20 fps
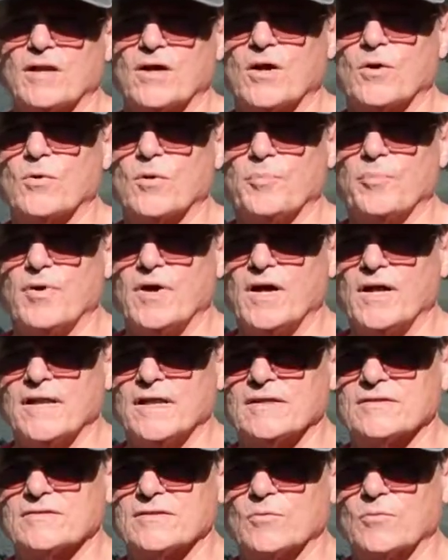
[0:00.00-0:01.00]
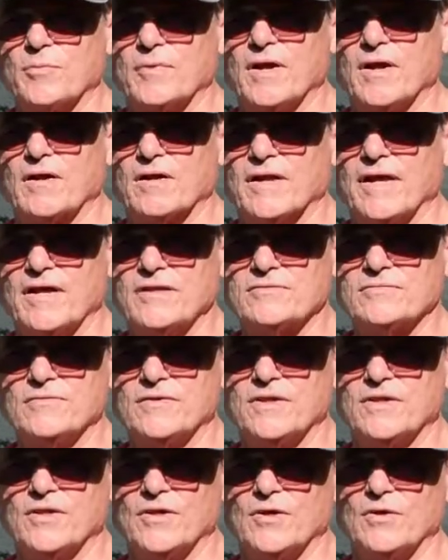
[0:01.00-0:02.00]
aquaponics. It will be our last
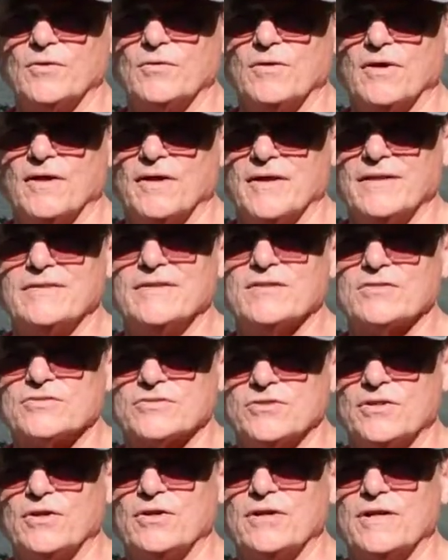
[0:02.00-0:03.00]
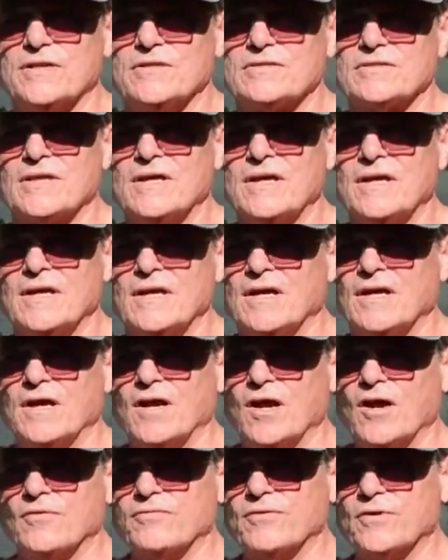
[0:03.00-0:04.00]
video in this series.
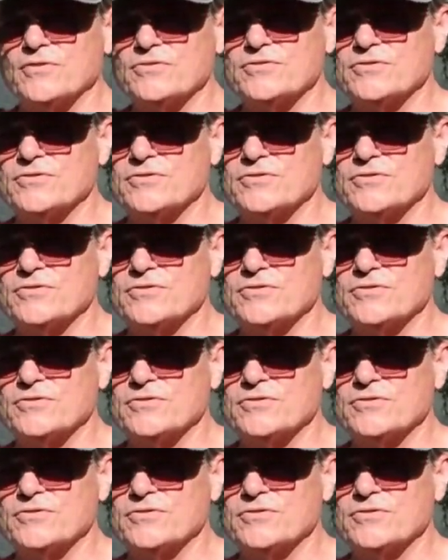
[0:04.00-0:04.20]
In our first